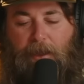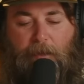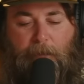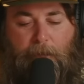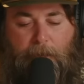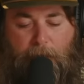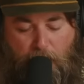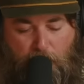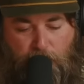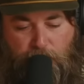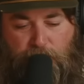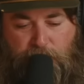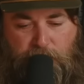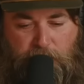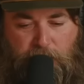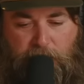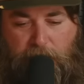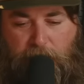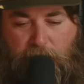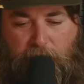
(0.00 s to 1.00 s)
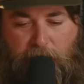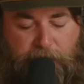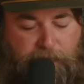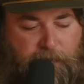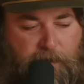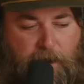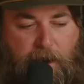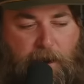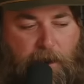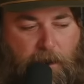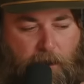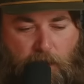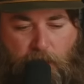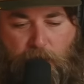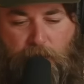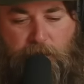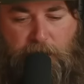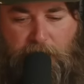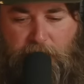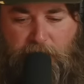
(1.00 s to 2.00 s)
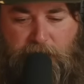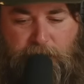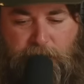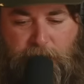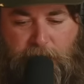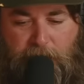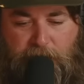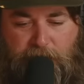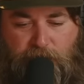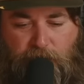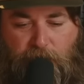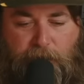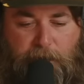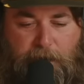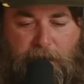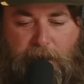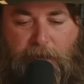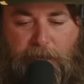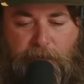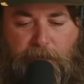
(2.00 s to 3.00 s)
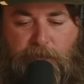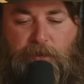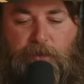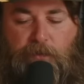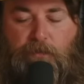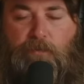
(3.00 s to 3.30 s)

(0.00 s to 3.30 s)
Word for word: Most, if not all, gunsmiths will be able to